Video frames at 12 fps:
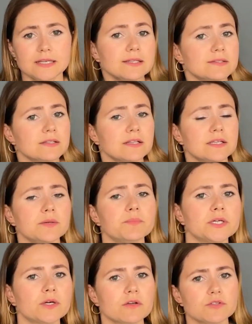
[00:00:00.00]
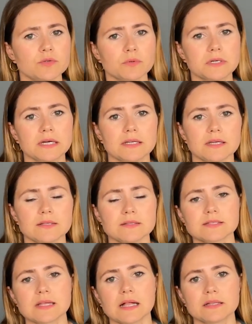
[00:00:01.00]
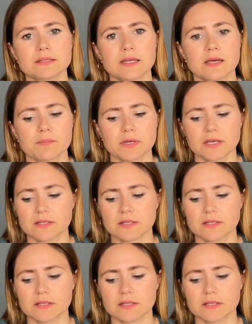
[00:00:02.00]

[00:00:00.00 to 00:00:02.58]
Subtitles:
easily because you can install them